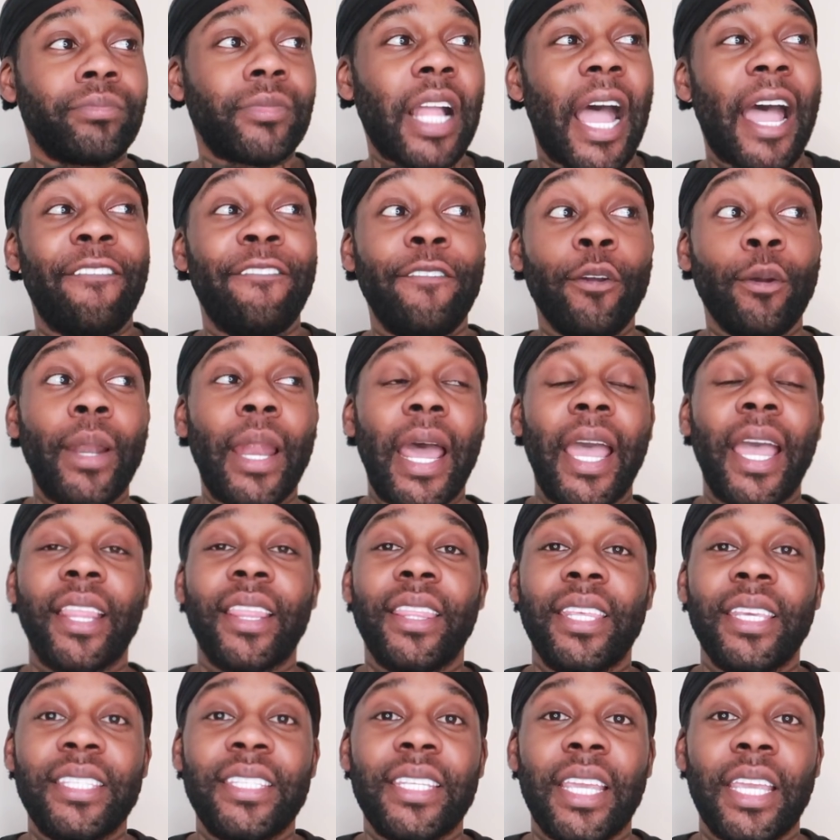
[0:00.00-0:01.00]
I feel like
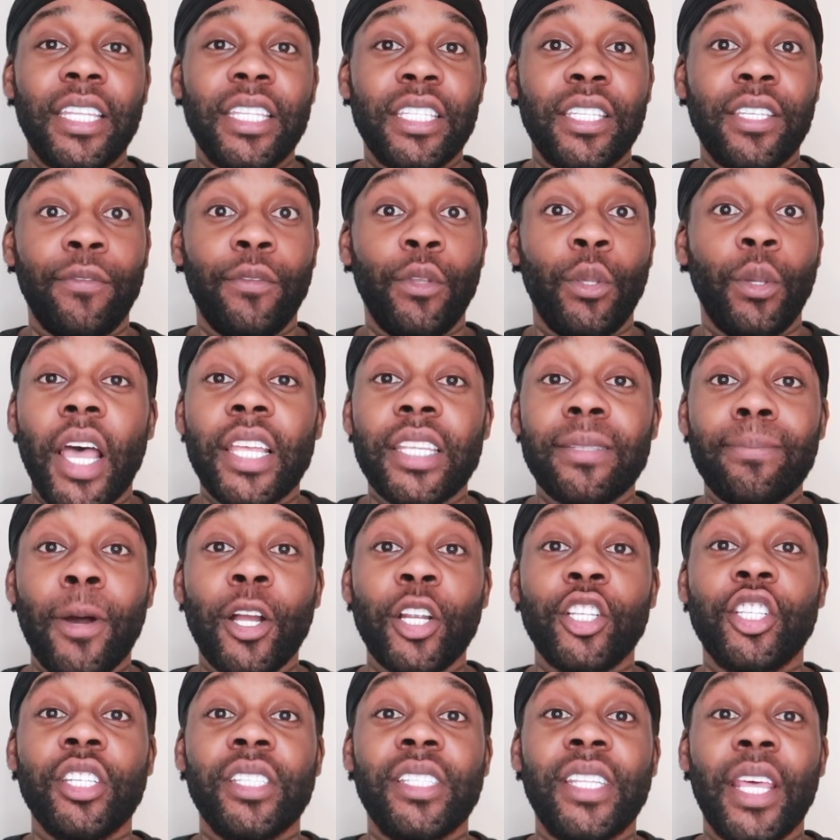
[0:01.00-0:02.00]
this interview, as
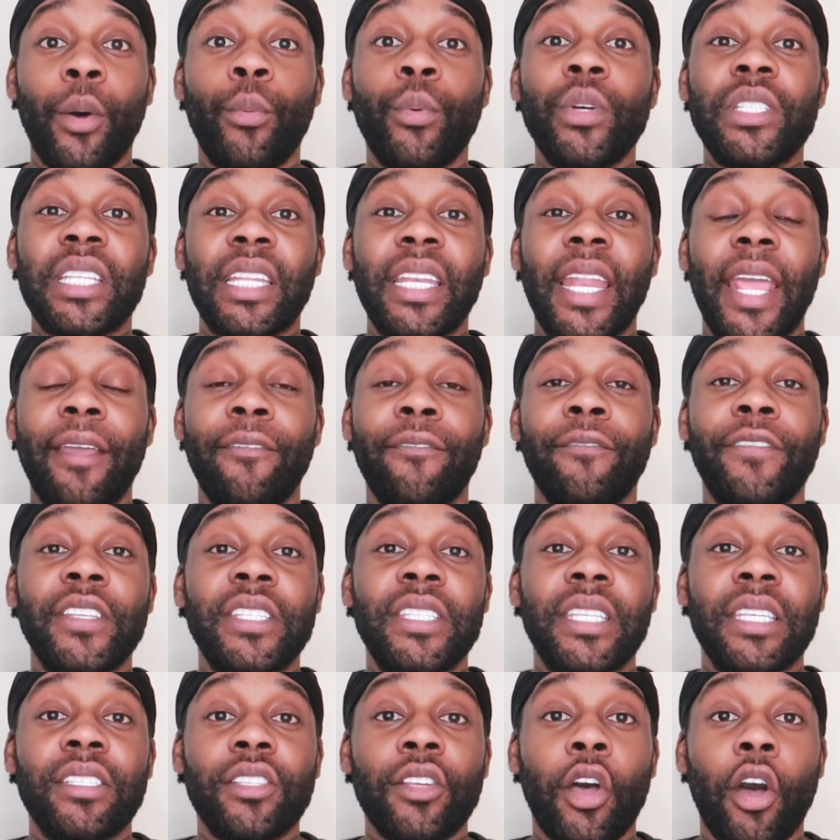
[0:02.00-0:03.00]
much as there was an
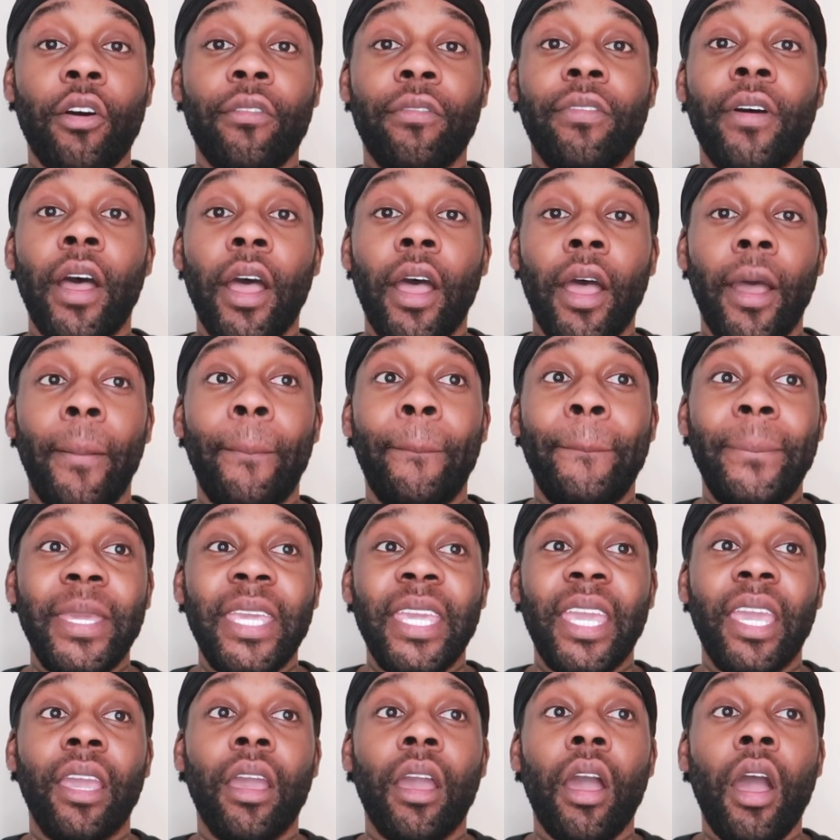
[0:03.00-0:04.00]
emphasis of her
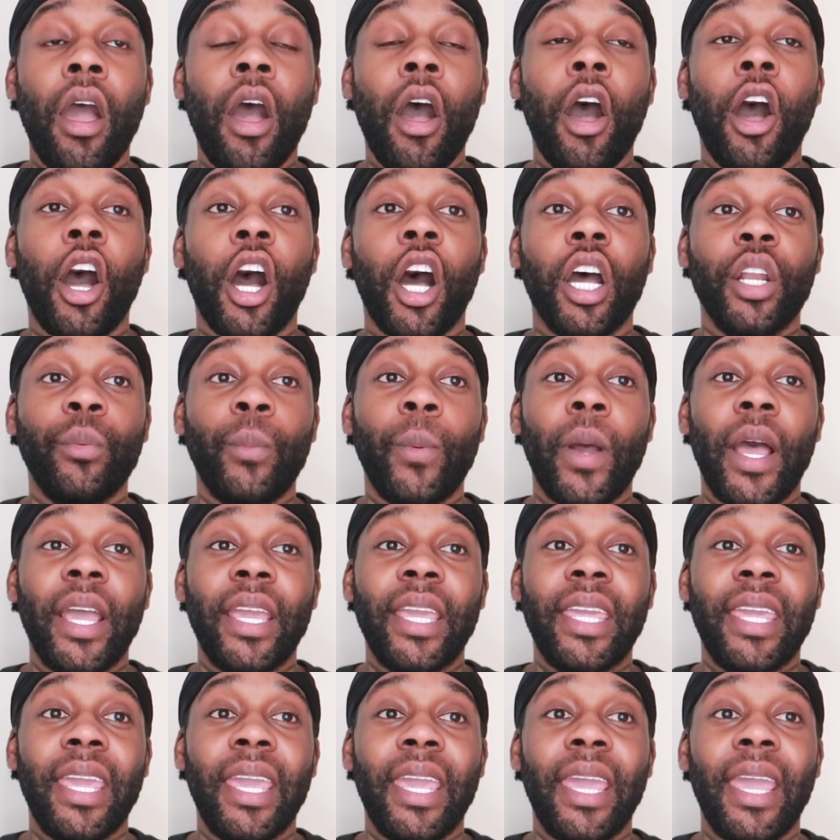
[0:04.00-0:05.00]
being
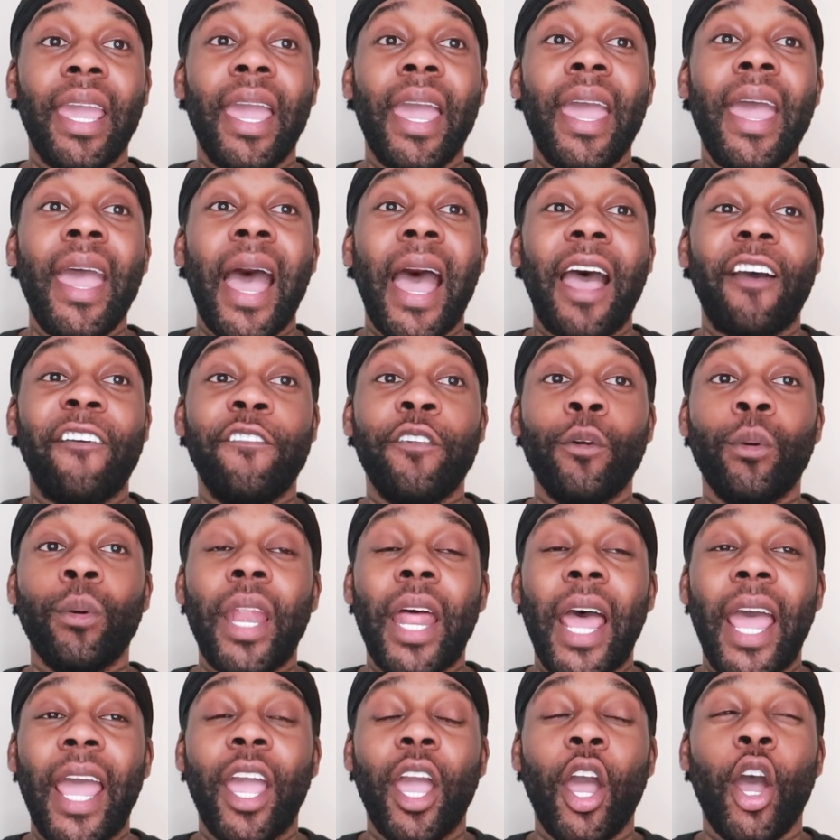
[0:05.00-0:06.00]
hardworking, I feel
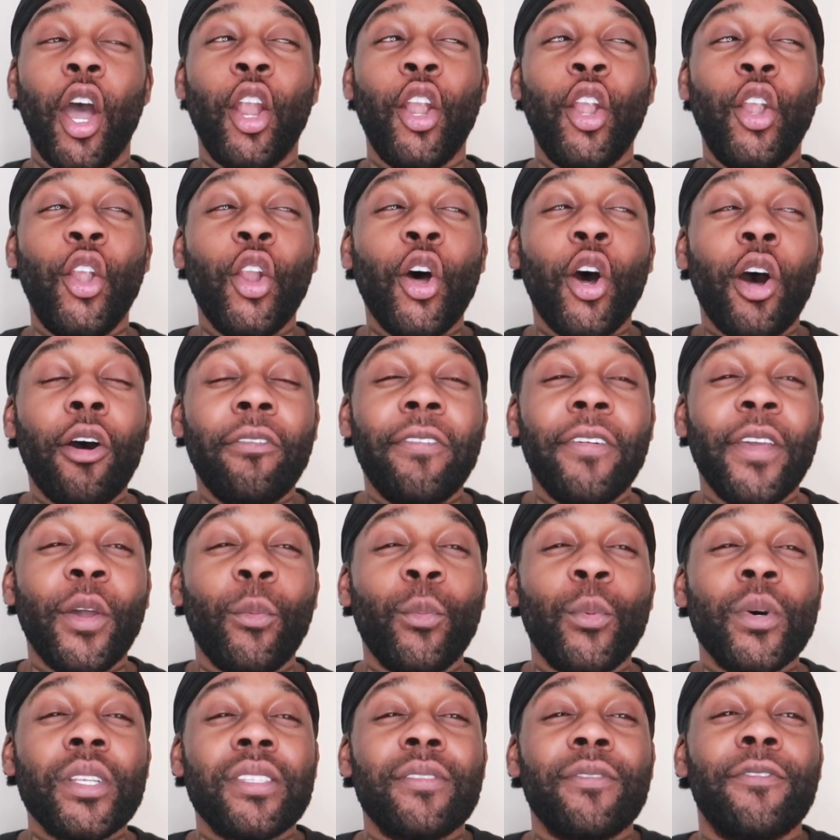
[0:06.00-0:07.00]
like a lot of it
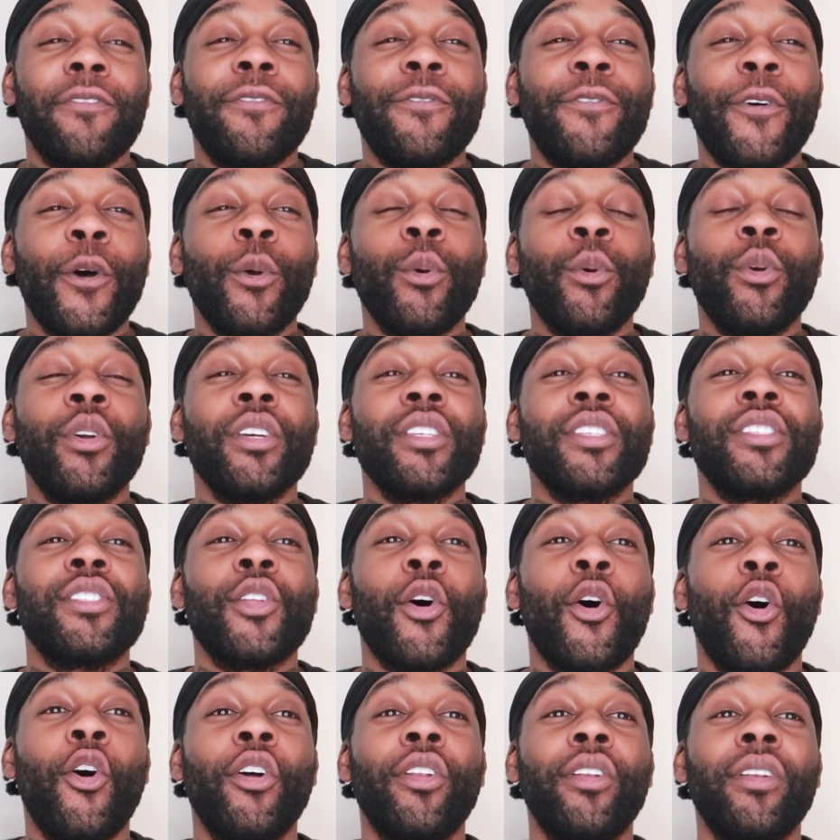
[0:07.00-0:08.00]
was focused
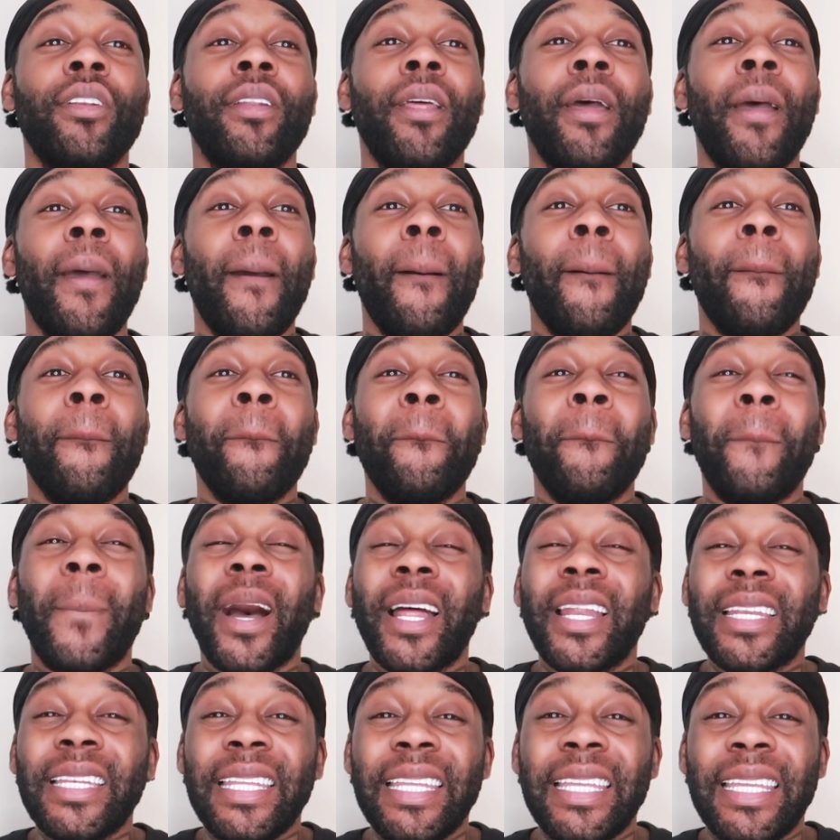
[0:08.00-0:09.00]
on
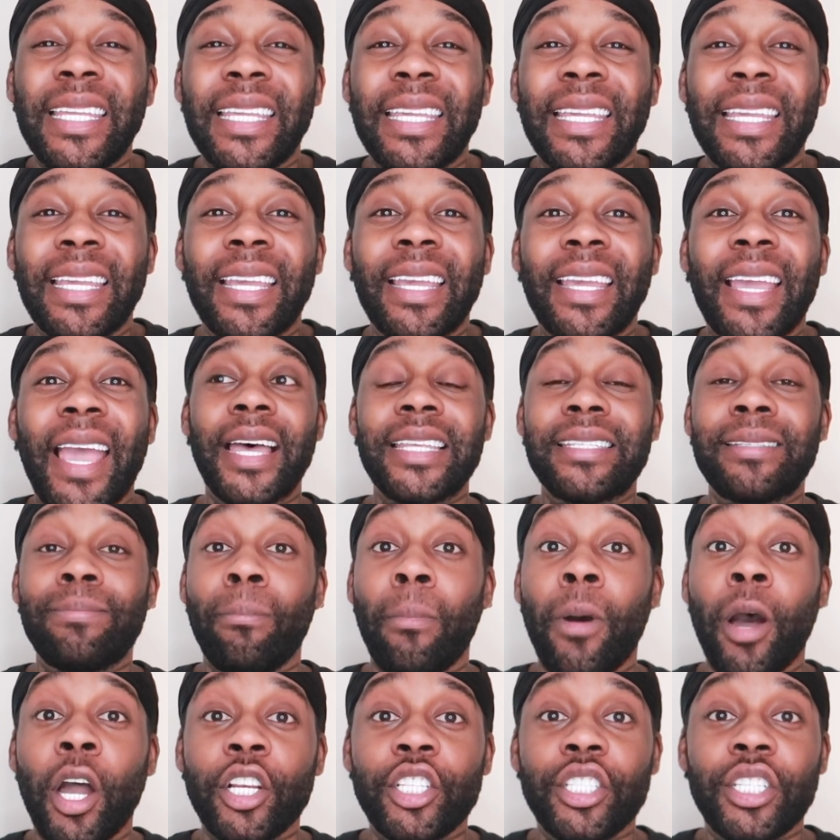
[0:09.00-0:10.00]
money. As
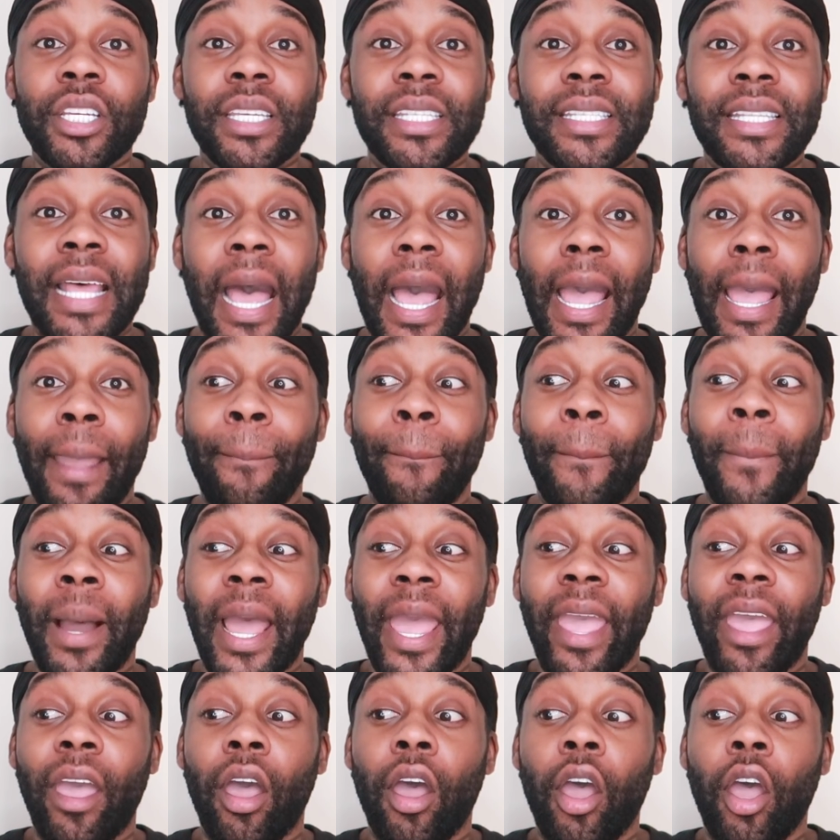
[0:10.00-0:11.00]
much as I
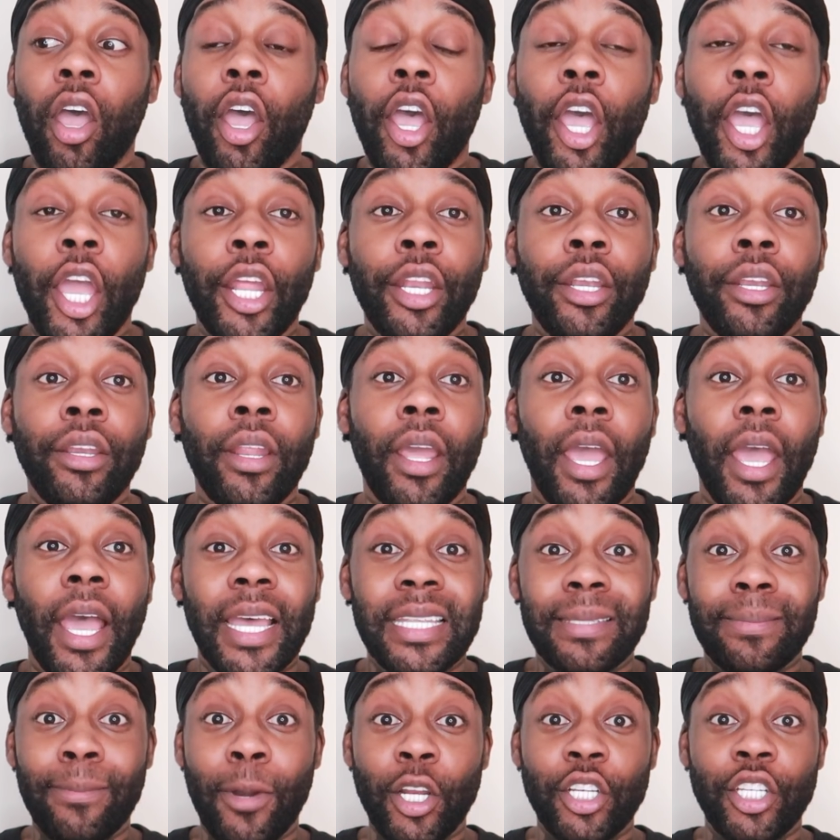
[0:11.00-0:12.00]
might earn,
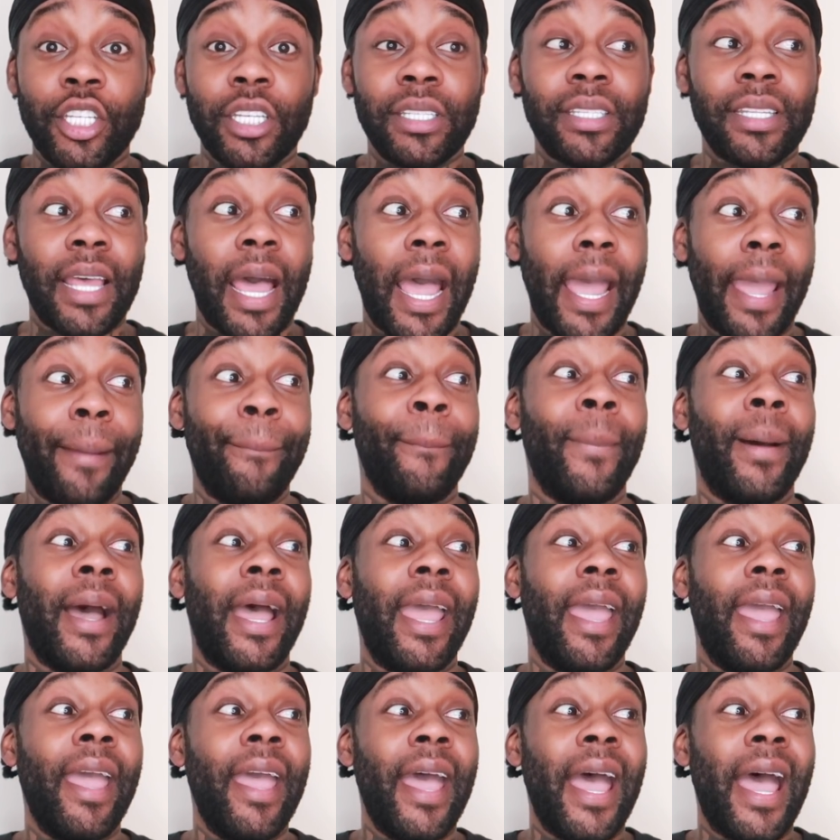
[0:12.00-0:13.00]
as much as I
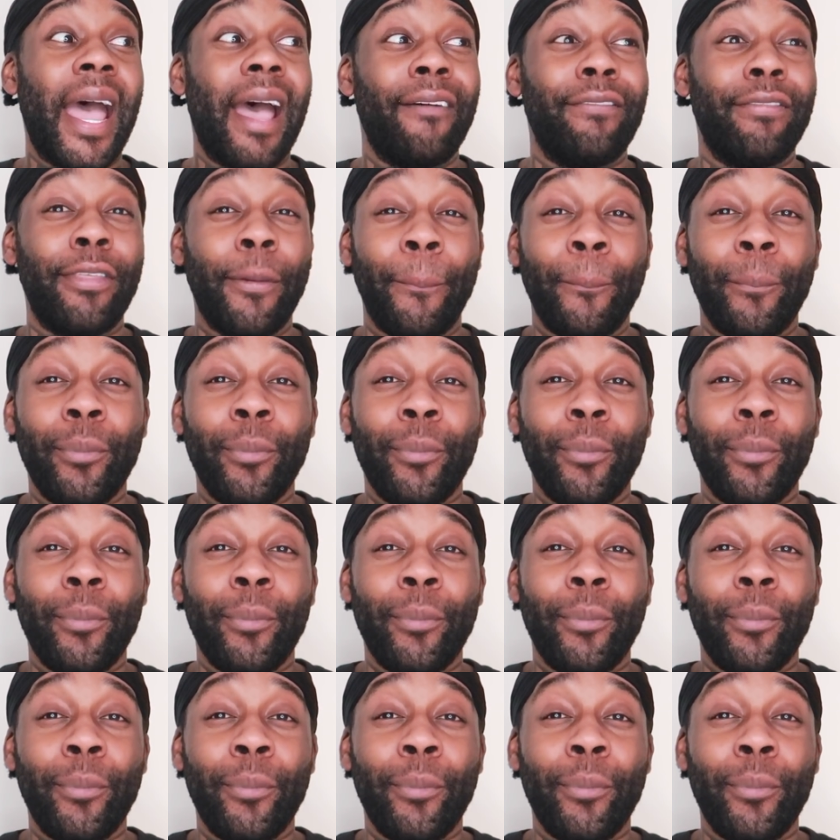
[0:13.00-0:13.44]
might have the